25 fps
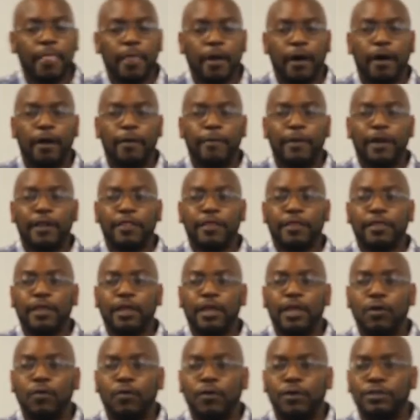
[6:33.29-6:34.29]
Another
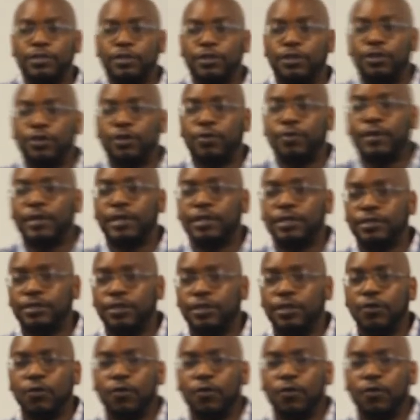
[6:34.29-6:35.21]
thing you want to do is